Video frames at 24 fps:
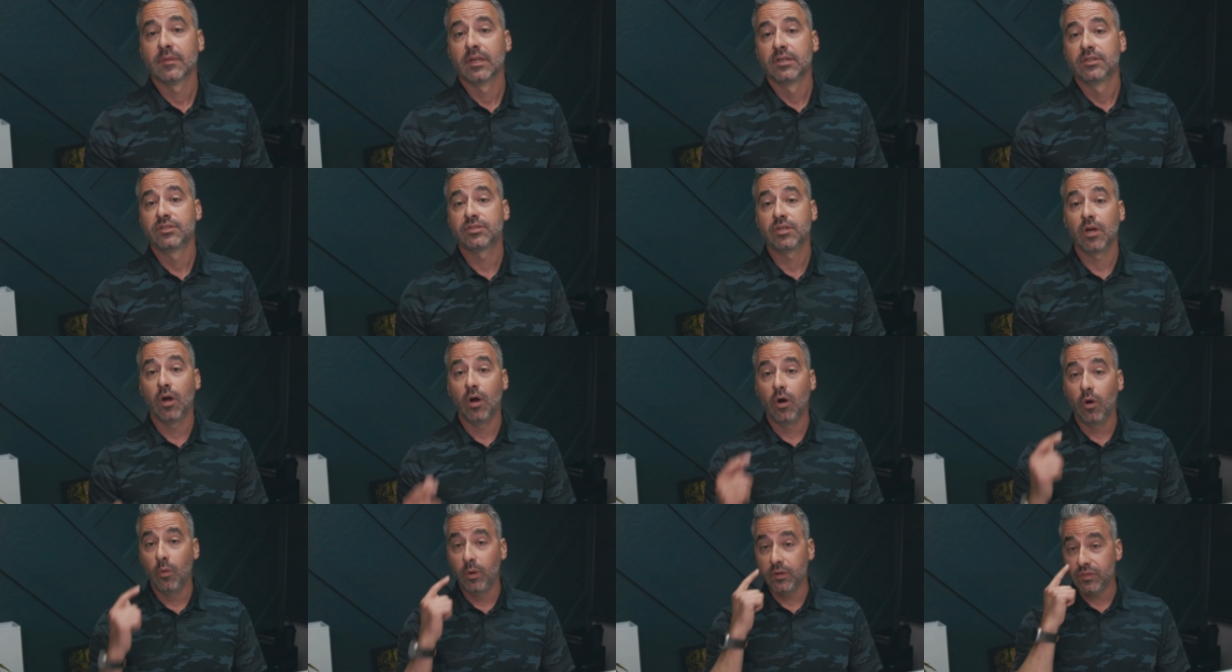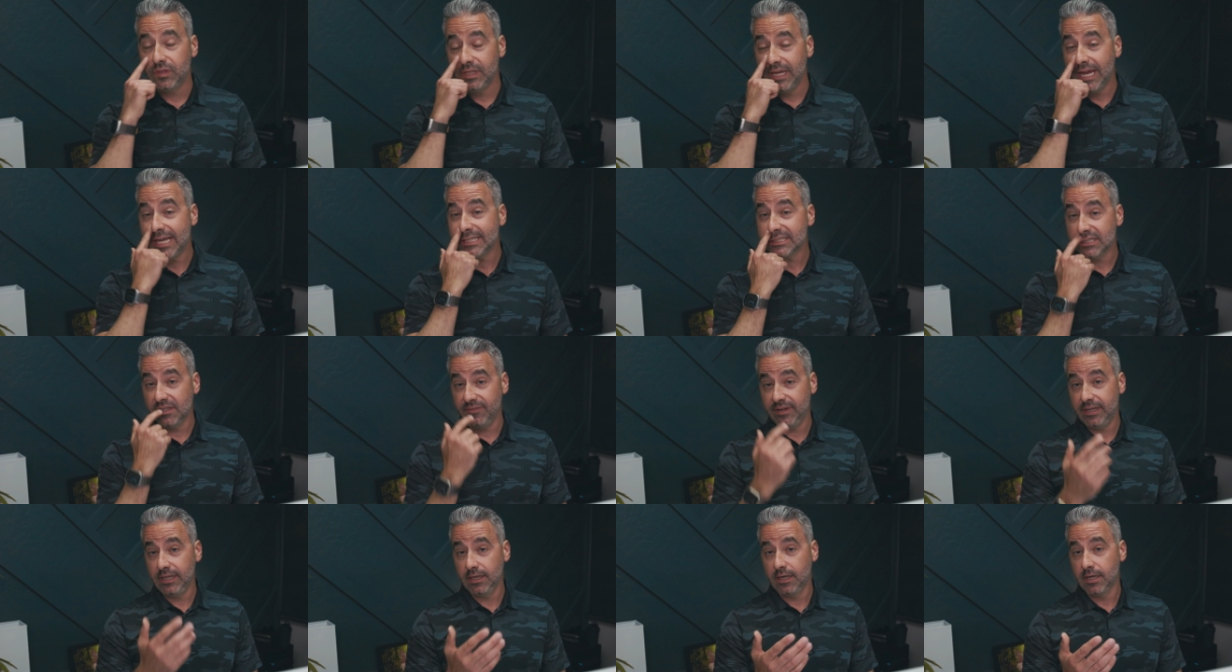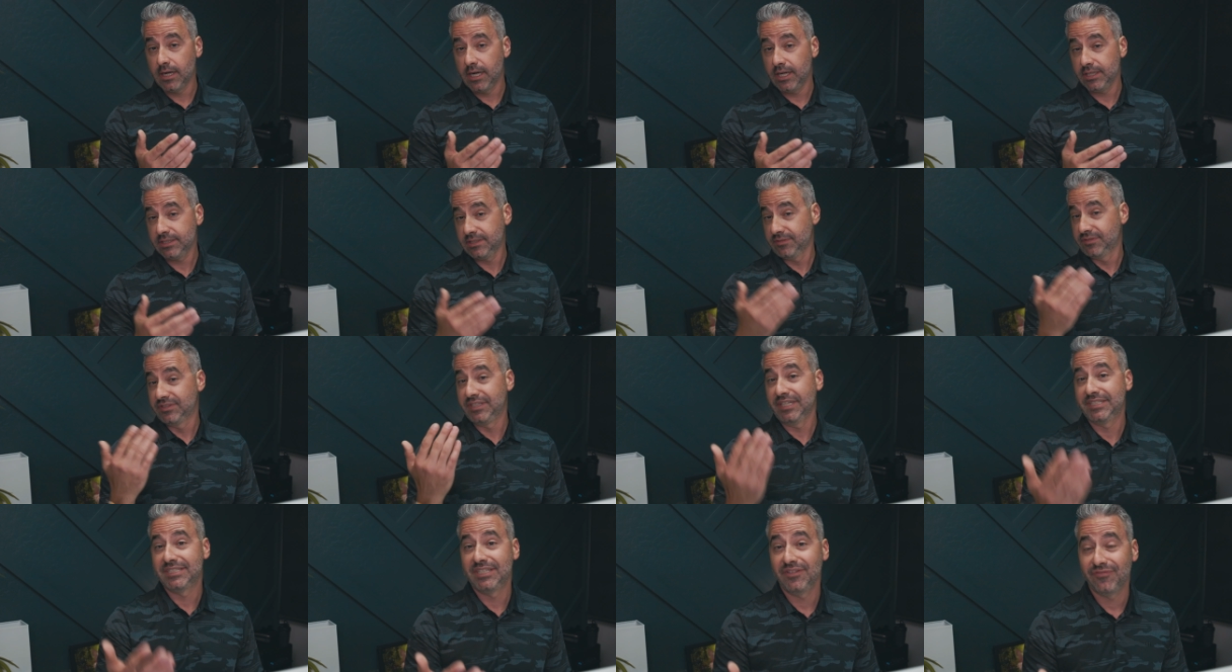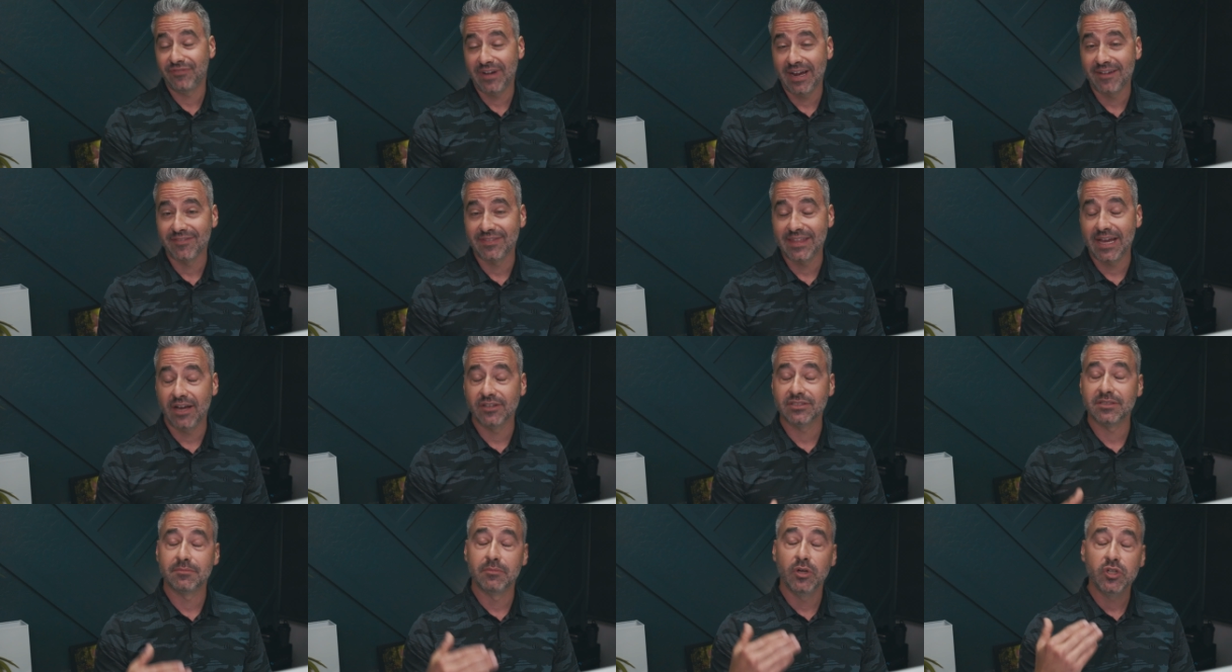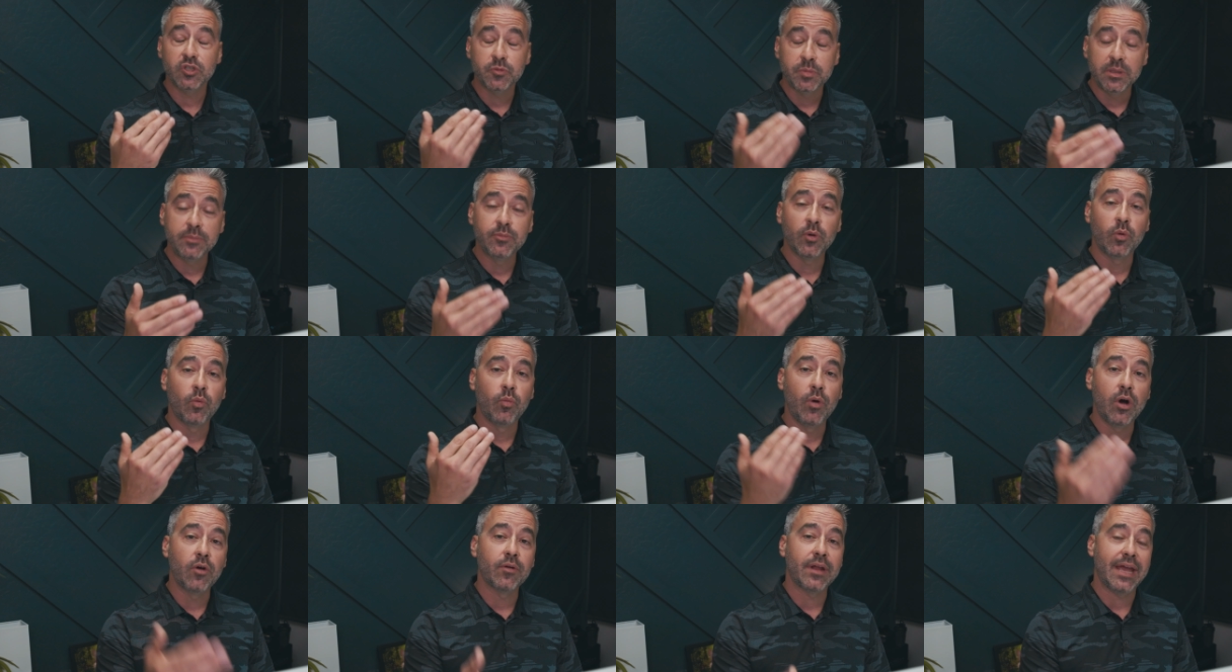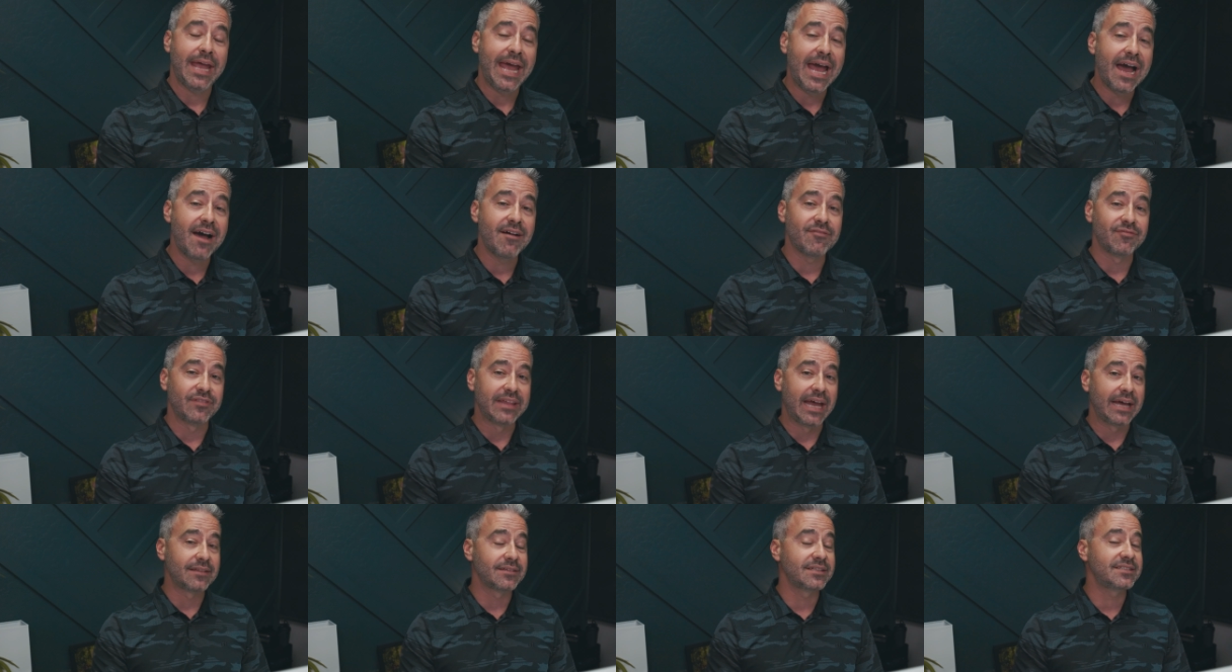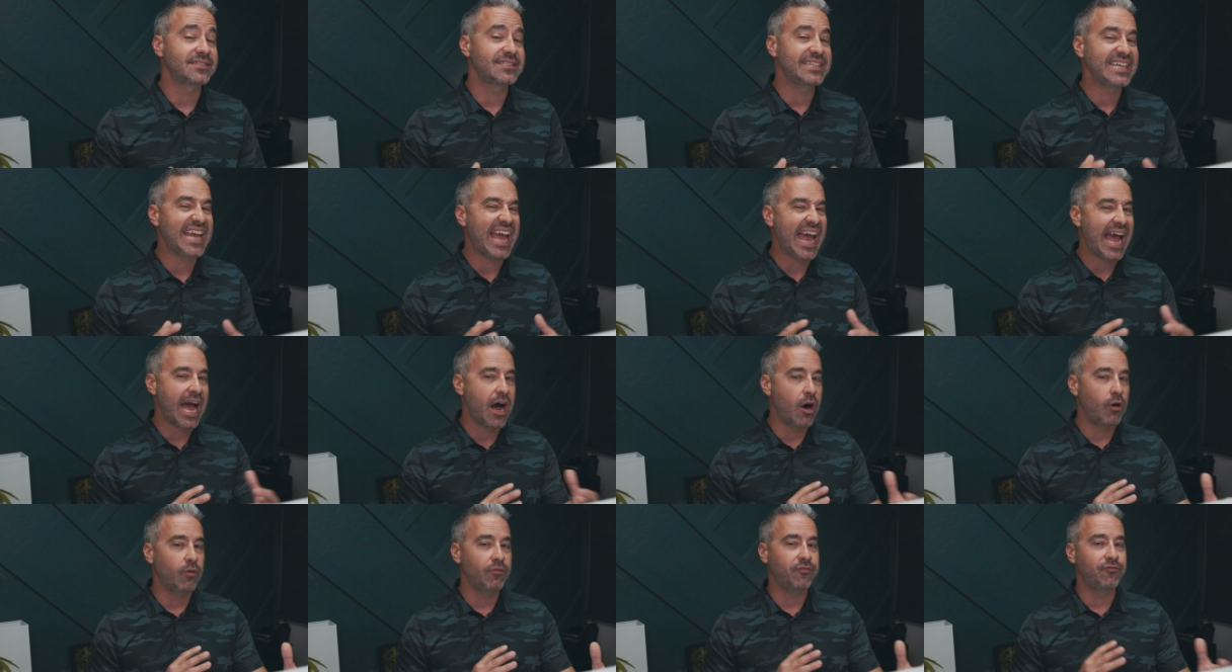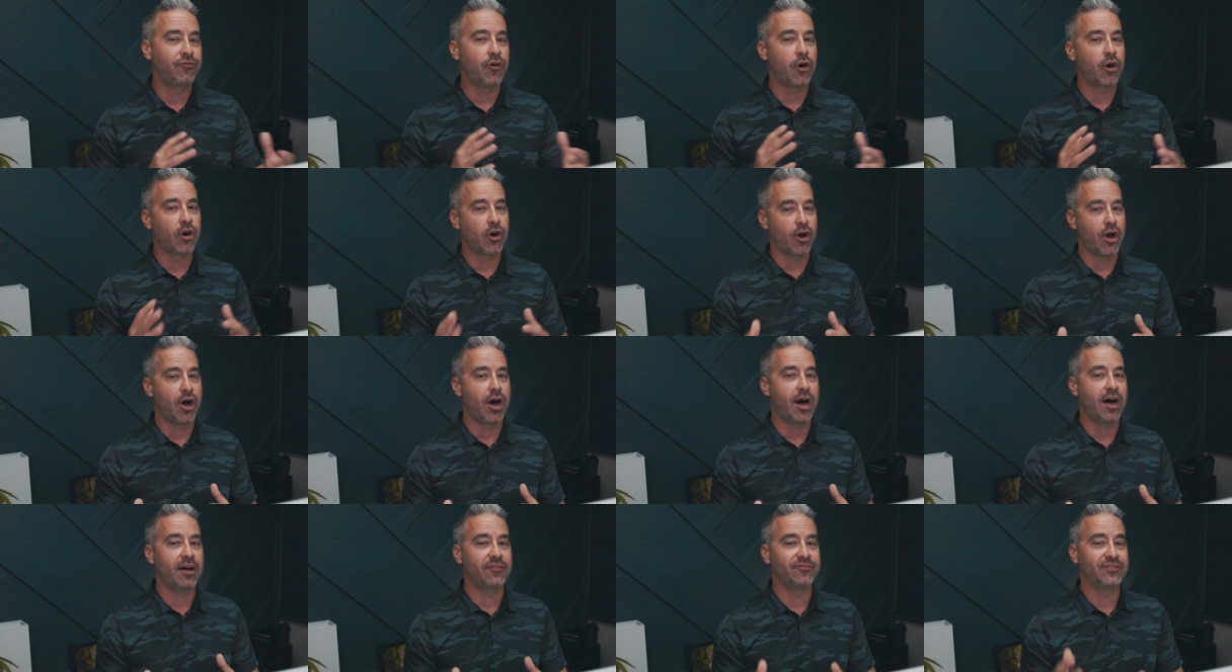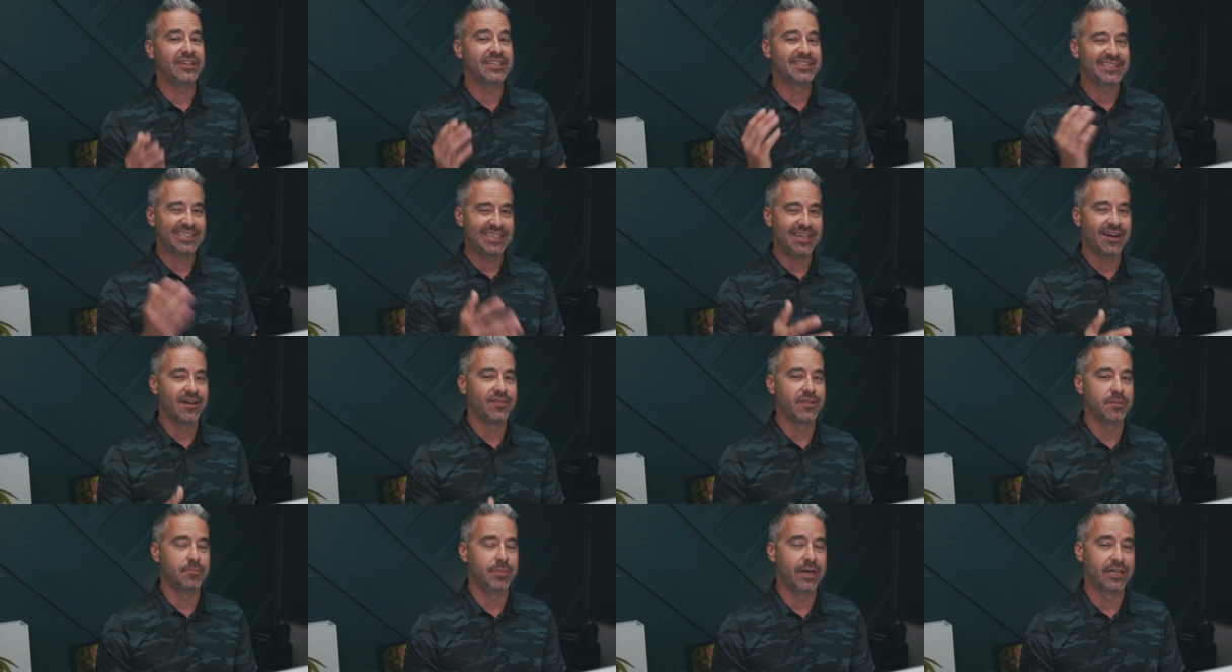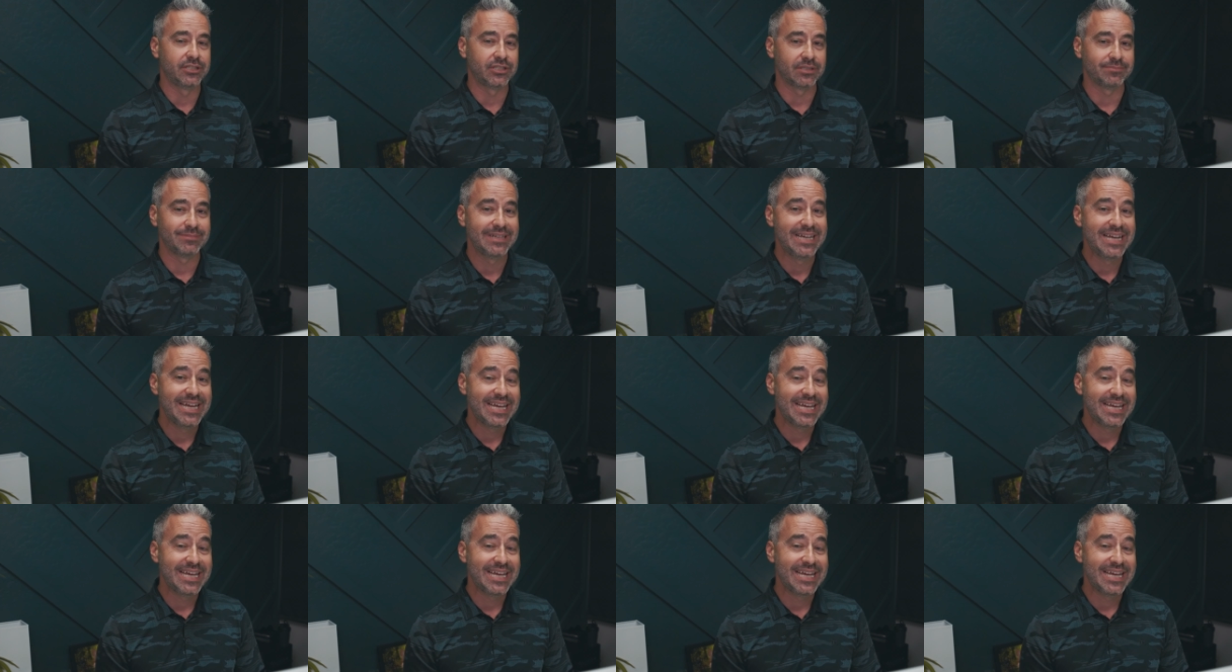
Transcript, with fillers: So with the excavating cost of sixty-five thousand dollars, most people won't have that. Let's see how far off is he on the budget.